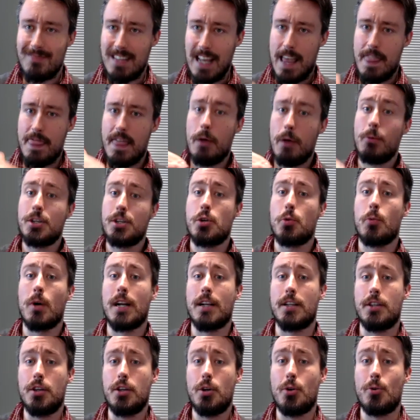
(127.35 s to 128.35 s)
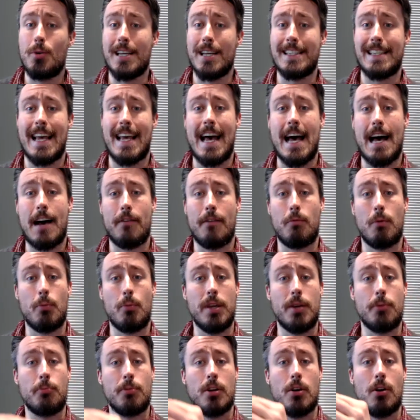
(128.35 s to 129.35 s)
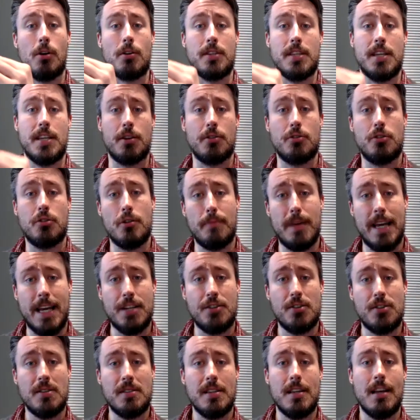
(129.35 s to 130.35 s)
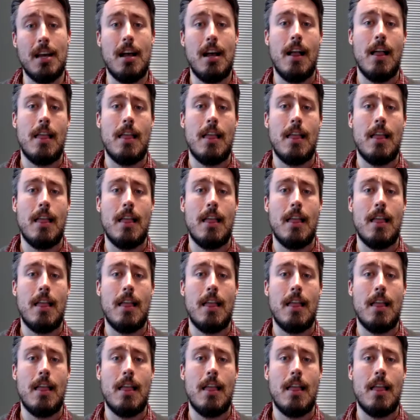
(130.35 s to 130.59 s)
And then what you want to do is have what we would call tier 2 pages